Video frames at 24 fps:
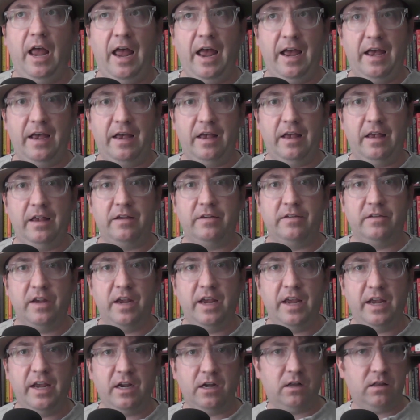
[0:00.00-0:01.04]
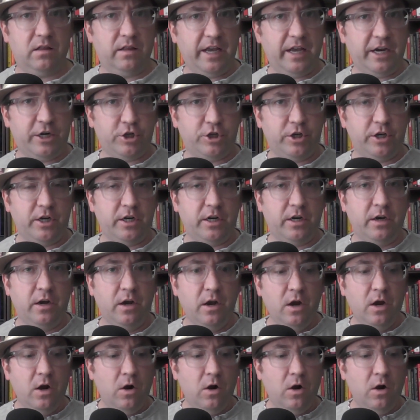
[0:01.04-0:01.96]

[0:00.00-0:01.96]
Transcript: as a collection